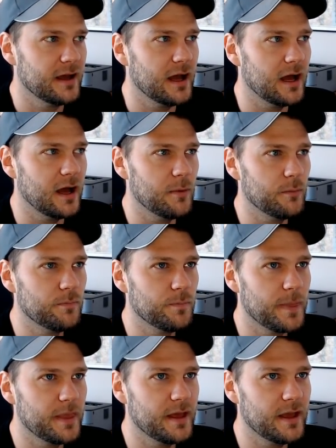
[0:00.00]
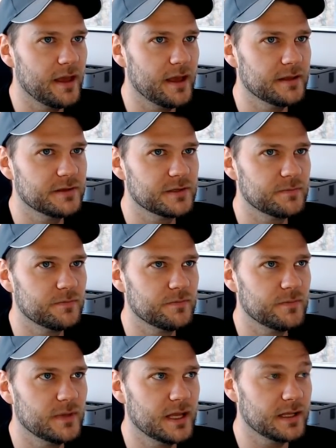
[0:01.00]
Um, it's
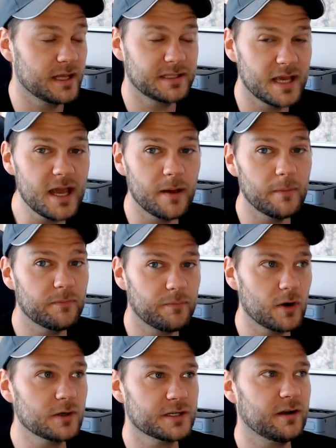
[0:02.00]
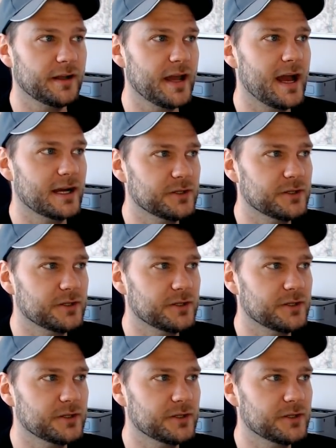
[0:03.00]
it, it's him personally, actually,